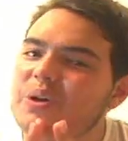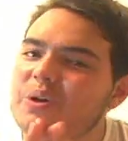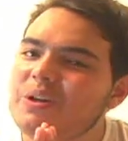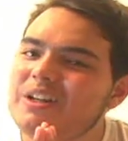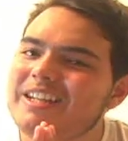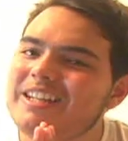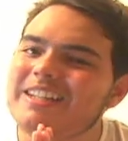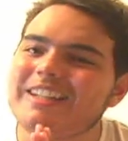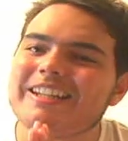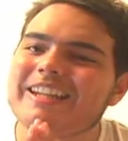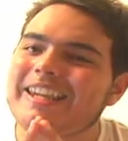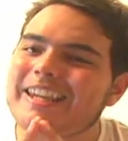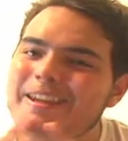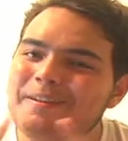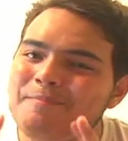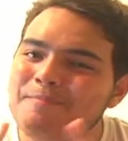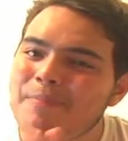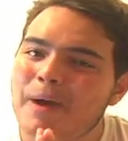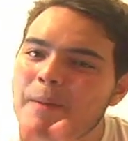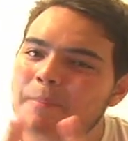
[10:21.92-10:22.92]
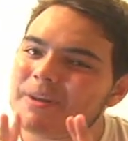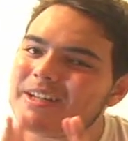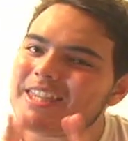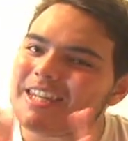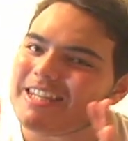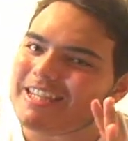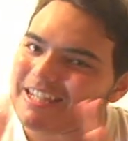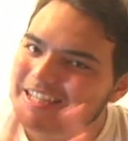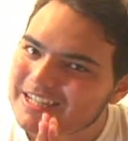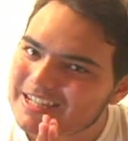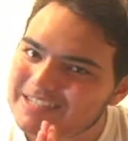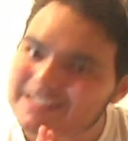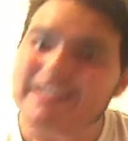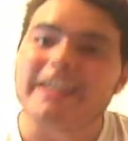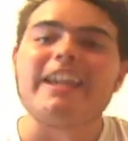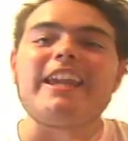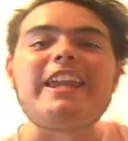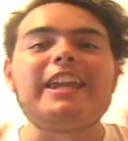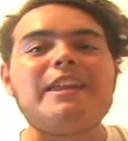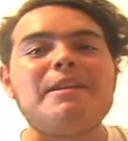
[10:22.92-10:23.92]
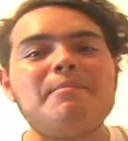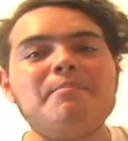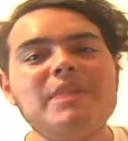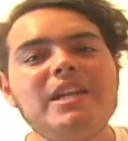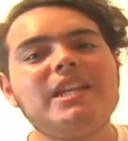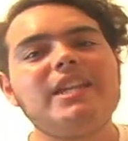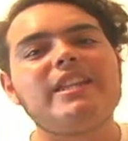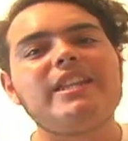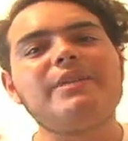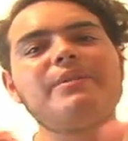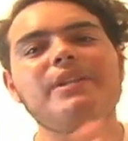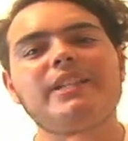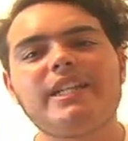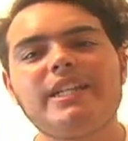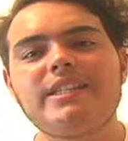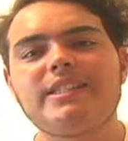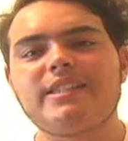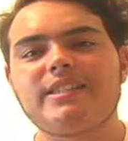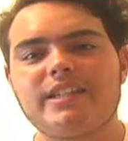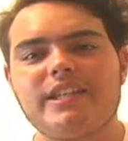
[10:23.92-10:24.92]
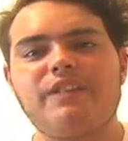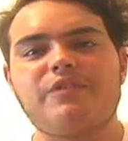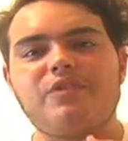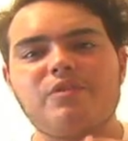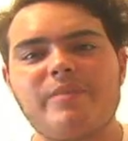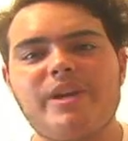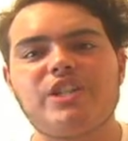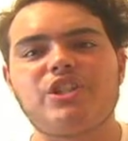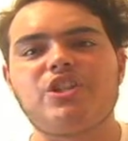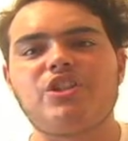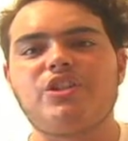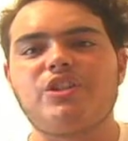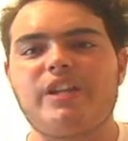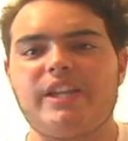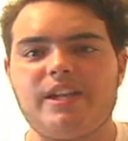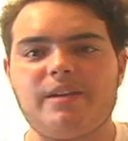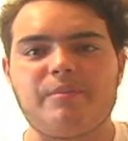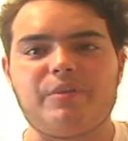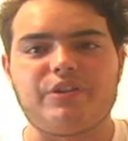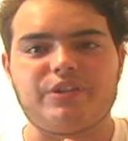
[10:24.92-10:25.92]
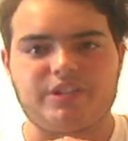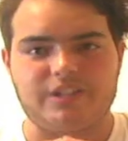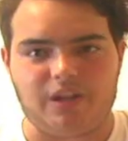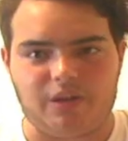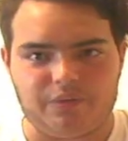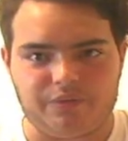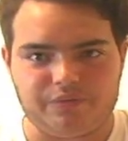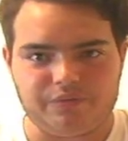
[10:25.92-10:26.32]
good little Kim puppet that he is, immediately releases information to Kim herself.